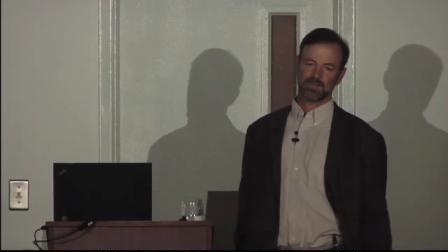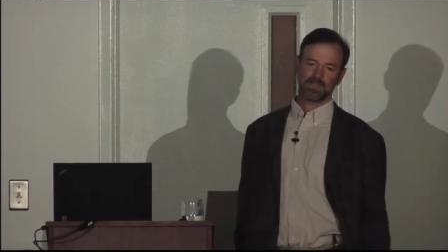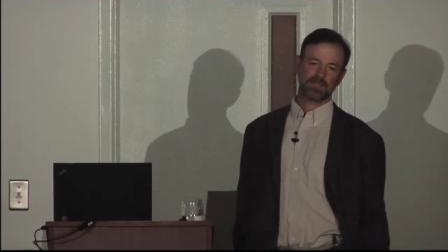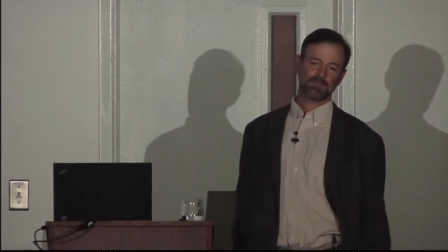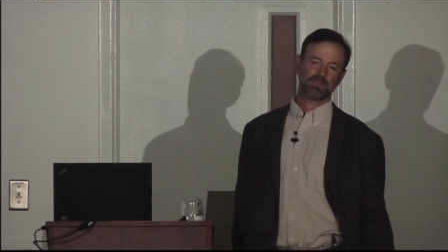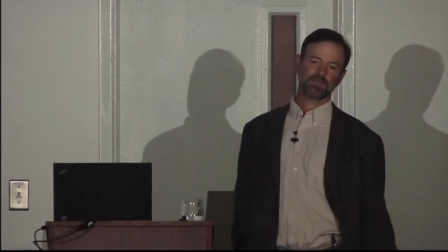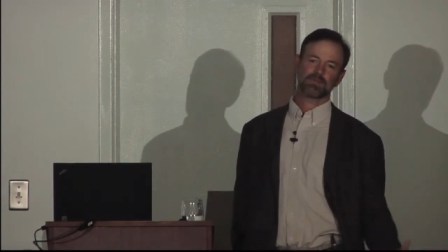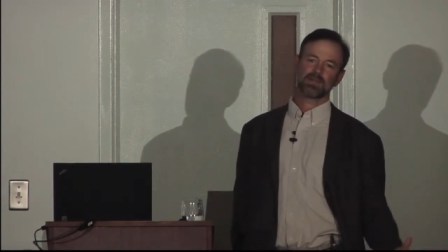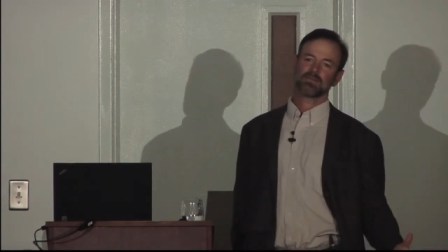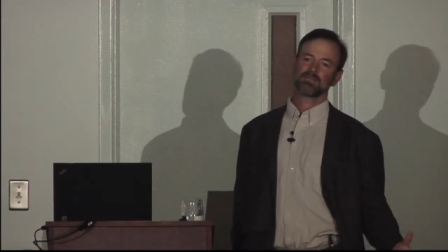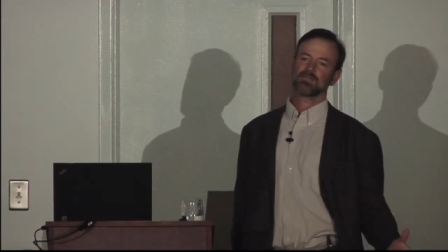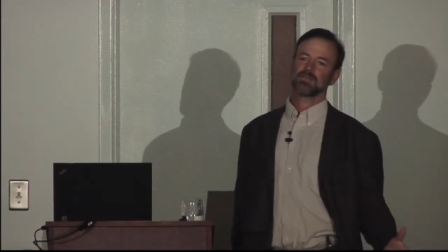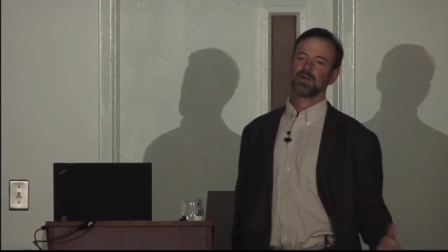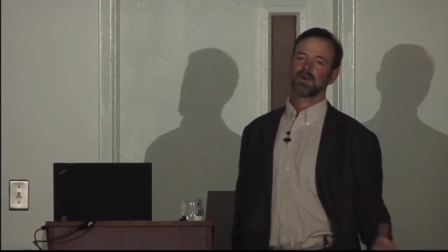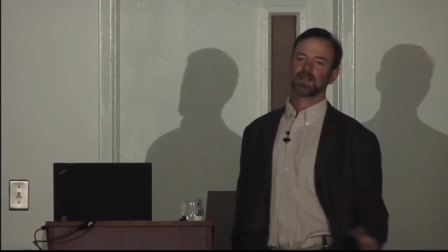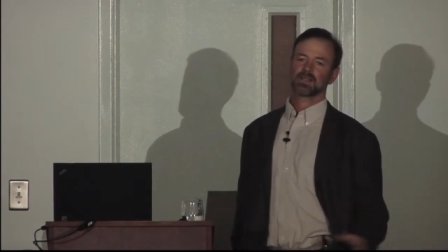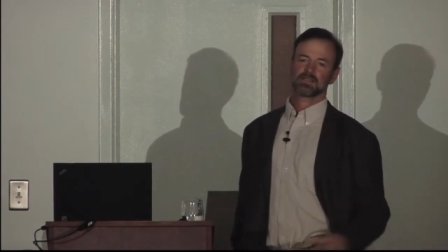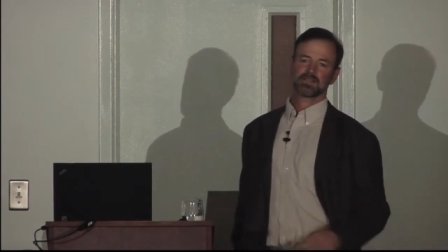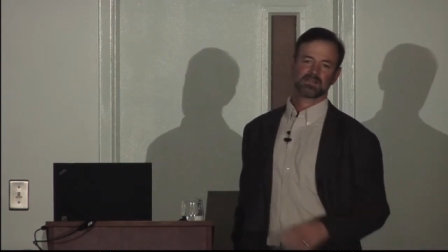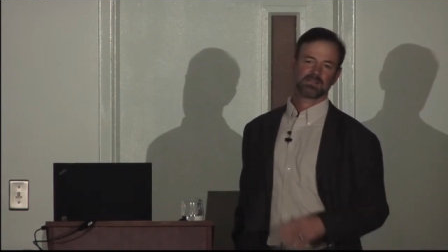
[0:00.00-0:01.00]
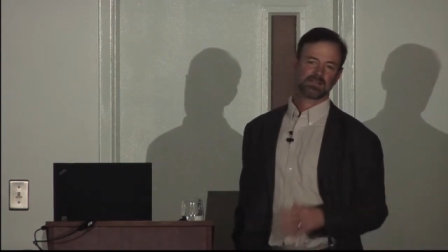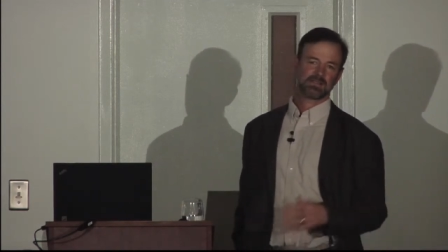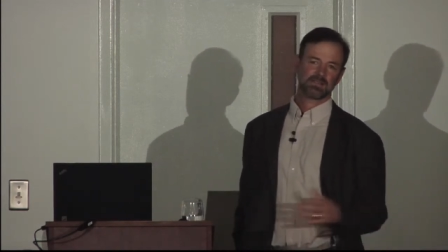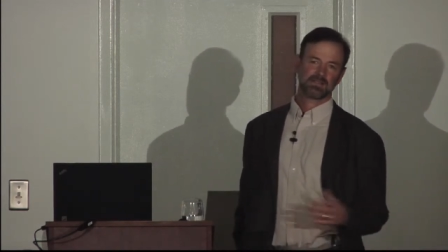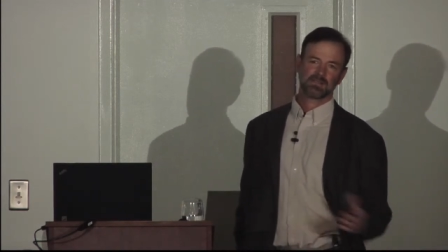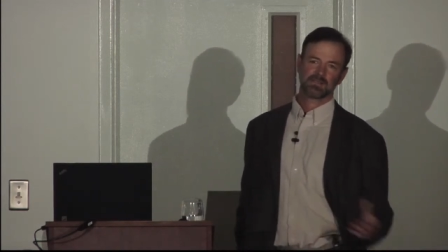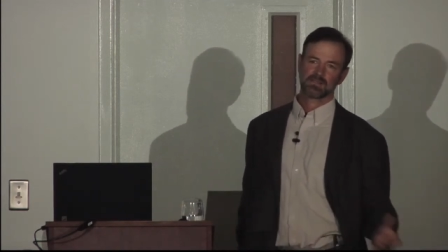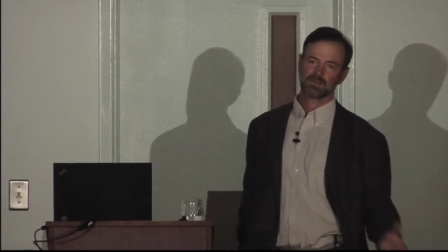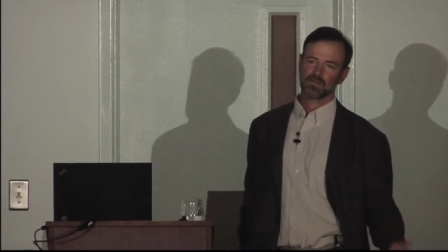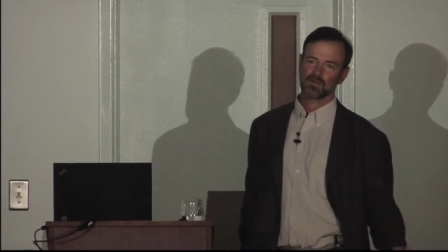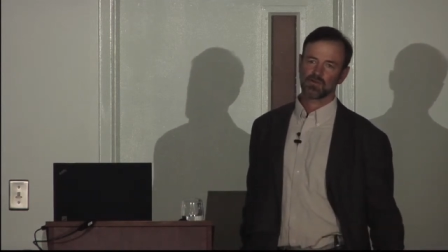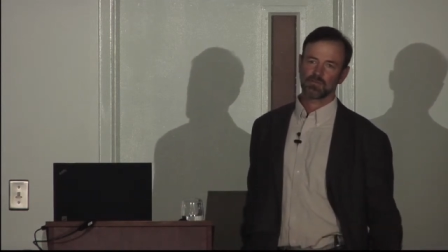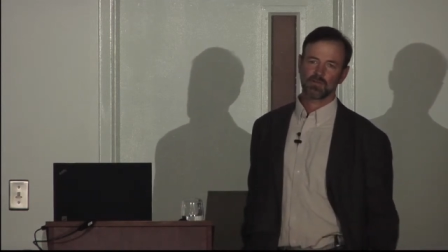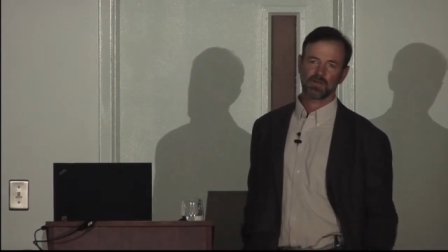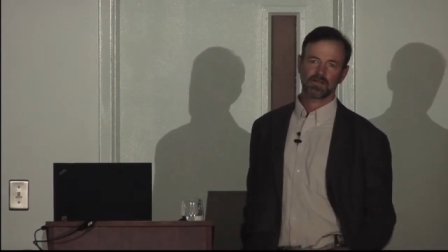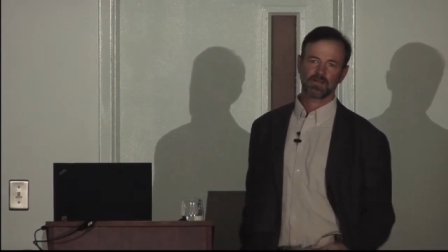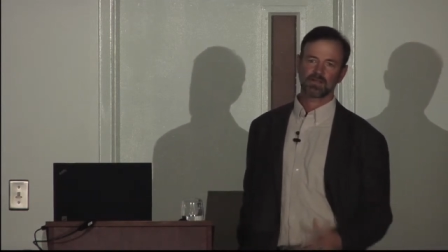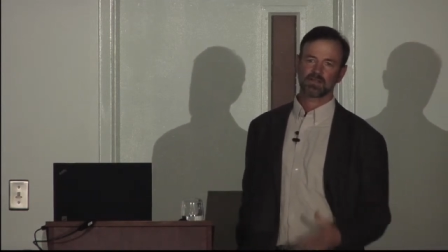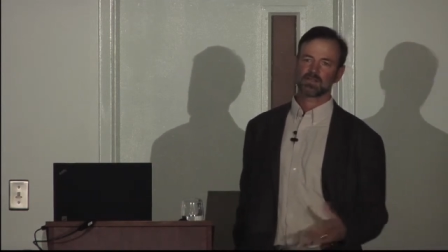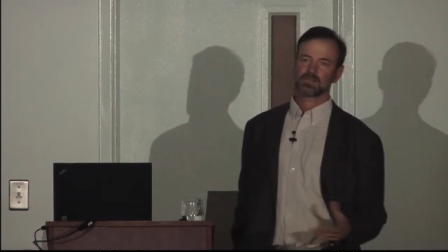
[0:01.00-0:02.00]
baby red foxes and stone
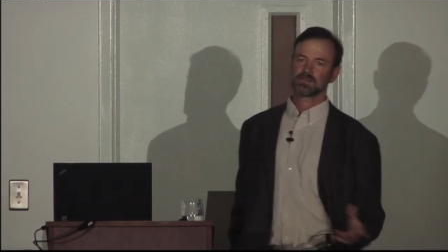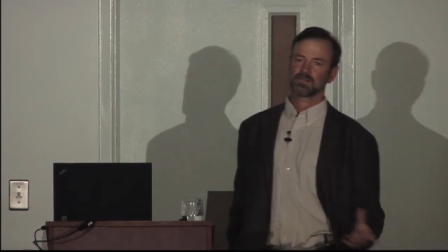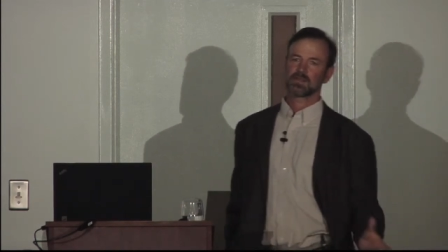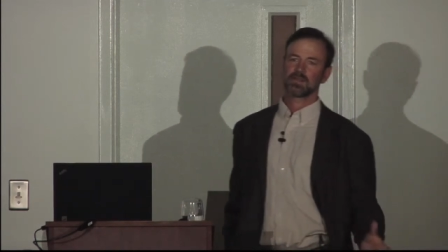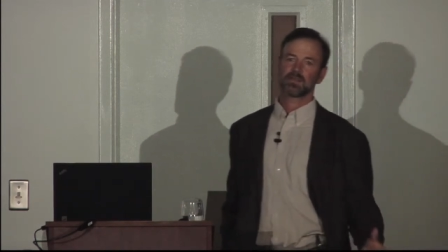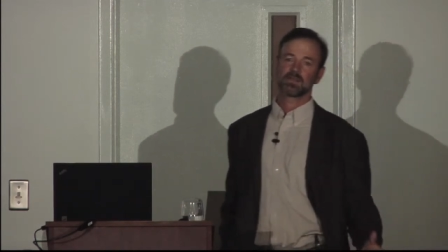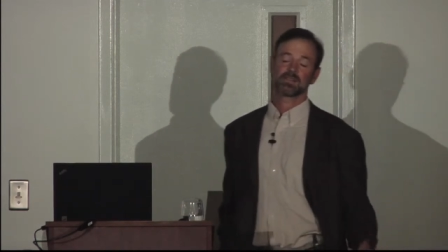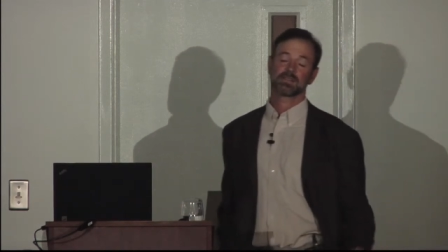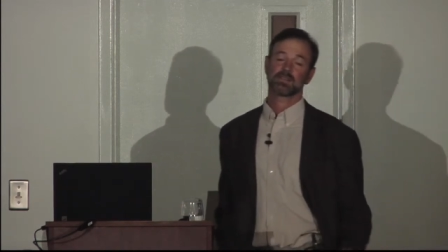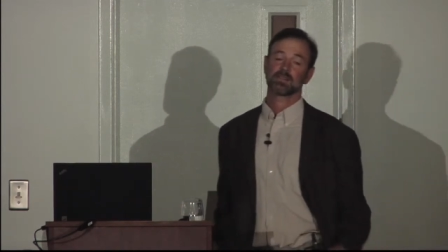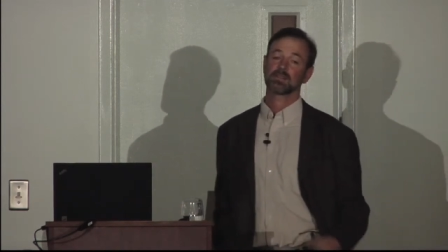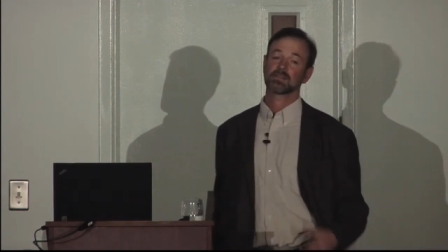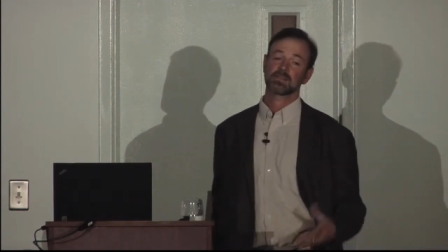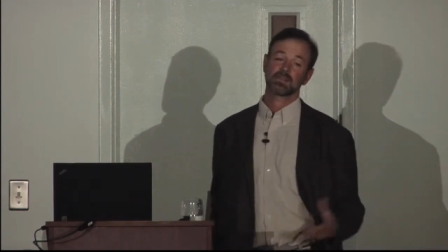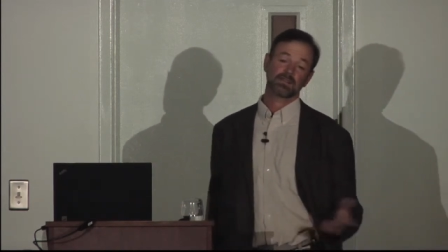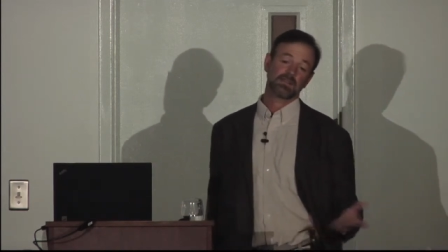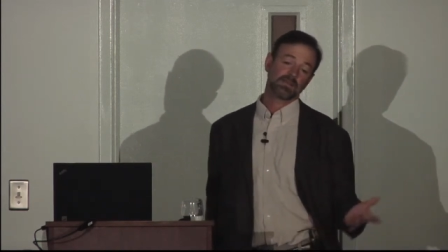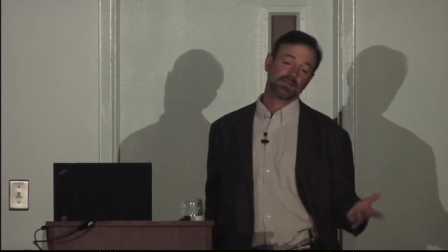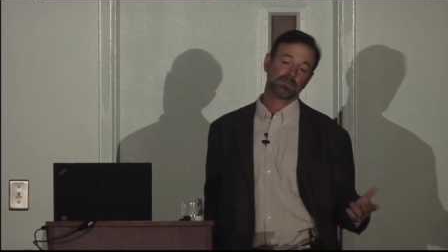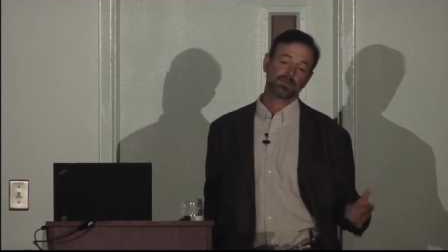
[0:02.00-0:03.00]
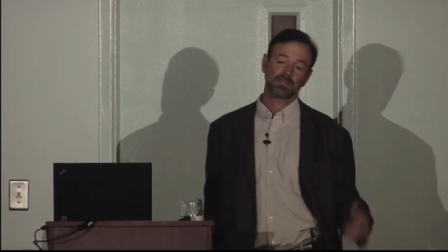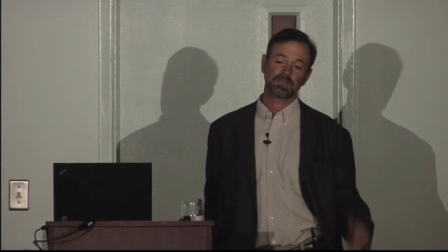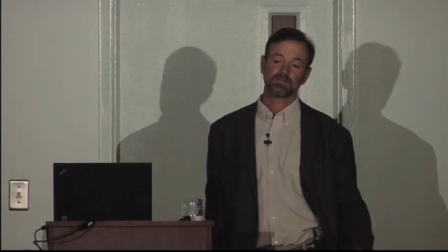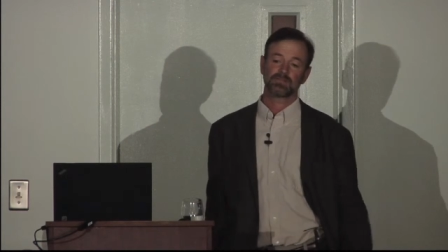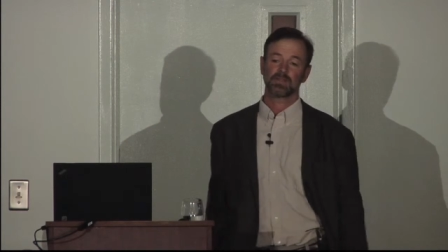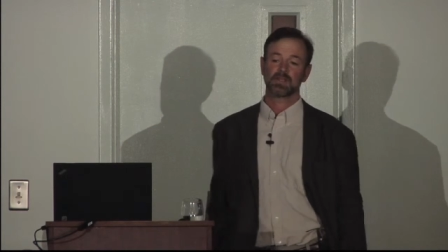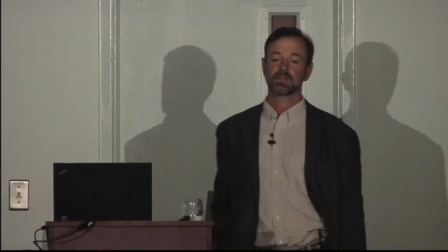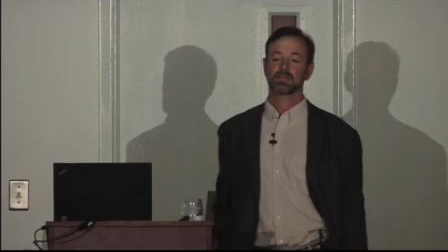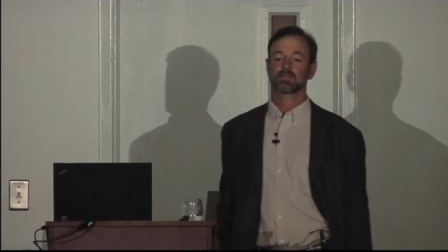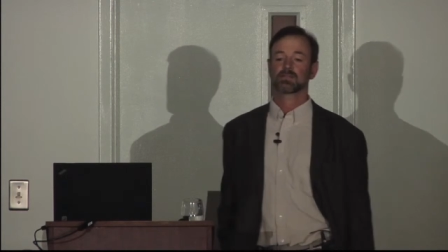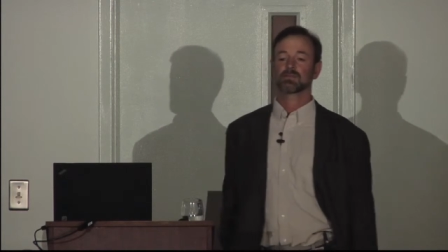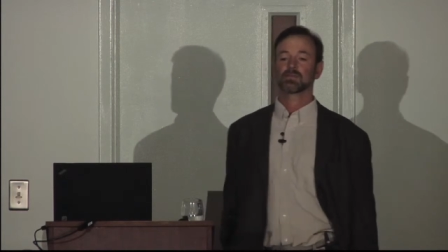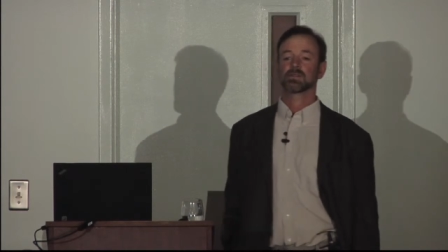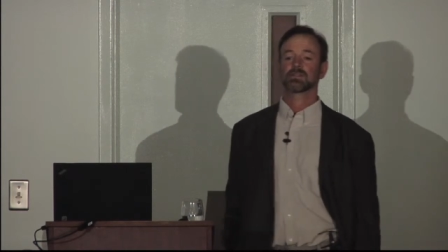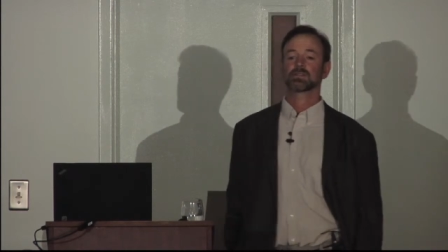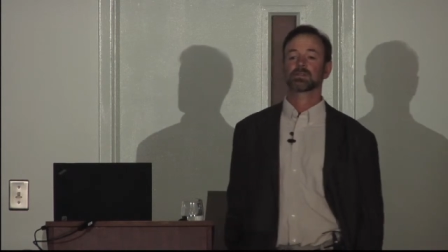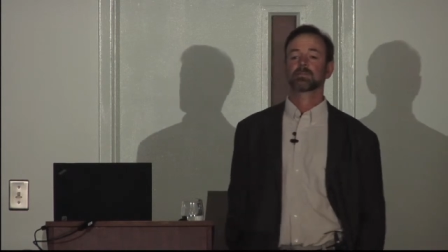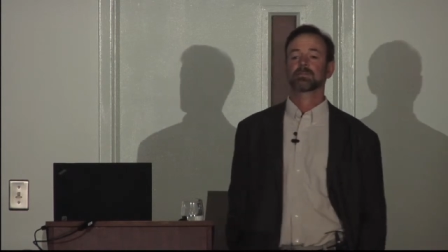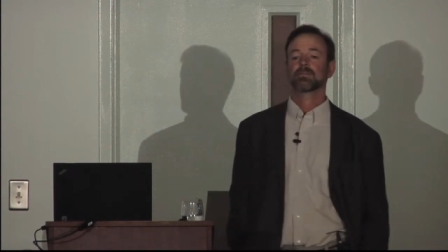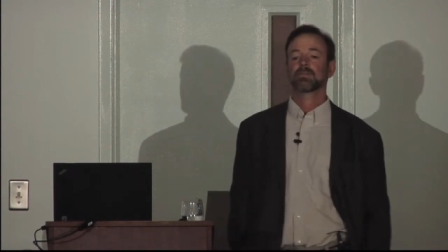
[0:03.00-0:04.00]
martens and all these things and no woolly flying
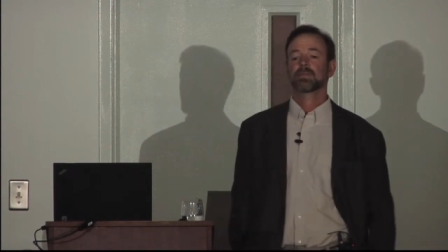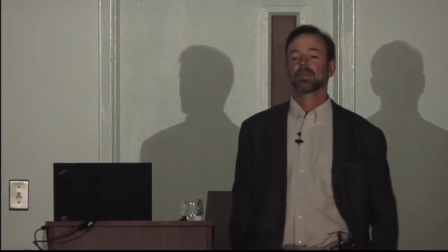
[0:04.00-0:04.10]
squirrels.